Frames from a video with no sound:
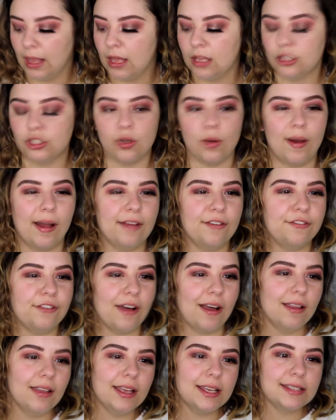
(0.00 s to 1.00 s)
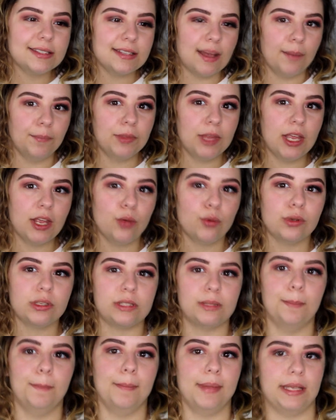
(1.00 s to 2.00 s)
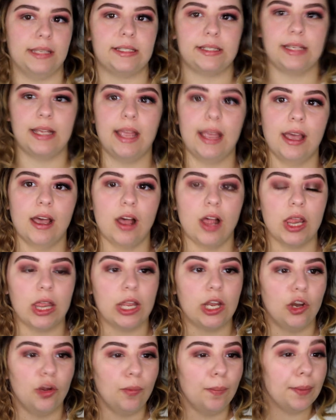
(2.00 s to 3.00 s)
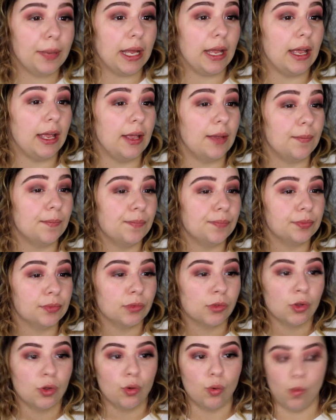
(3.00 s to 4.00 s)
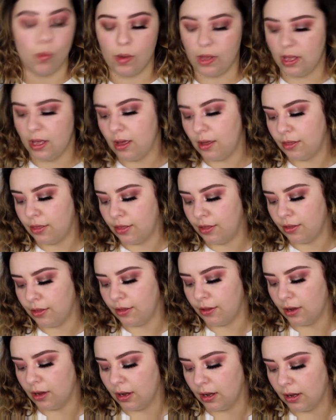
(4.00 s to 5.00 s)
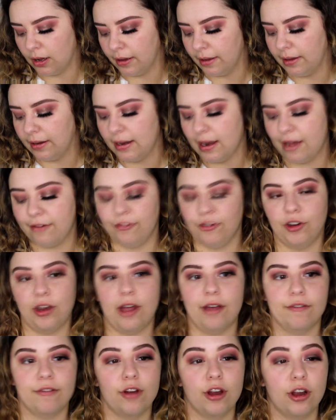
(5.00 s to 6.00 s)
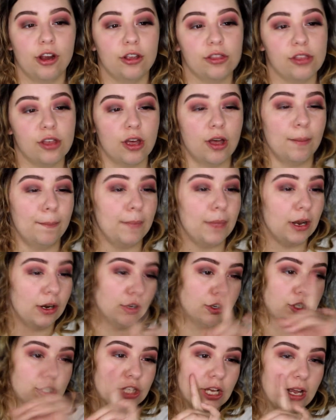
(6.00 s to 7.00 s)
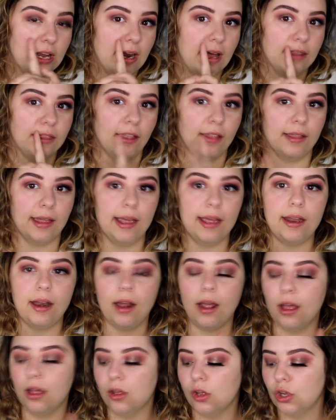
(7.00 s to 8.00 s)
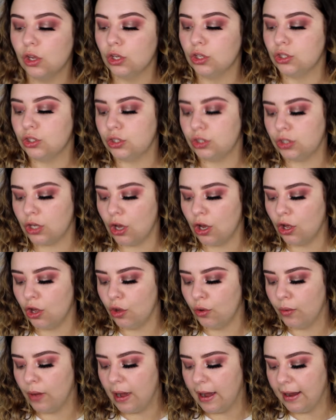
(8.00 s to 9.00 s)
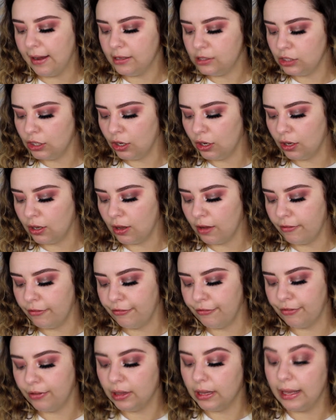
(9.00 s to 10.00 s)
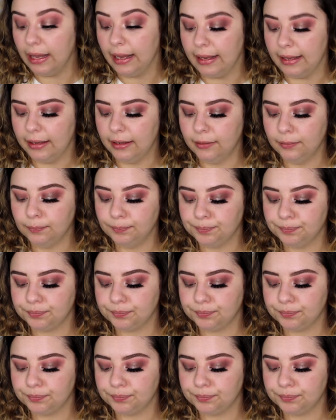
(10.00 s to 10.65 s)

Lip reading: So I felt like something was missing a little bit with the Never Never, the middle shade on the lid. So I took Fling,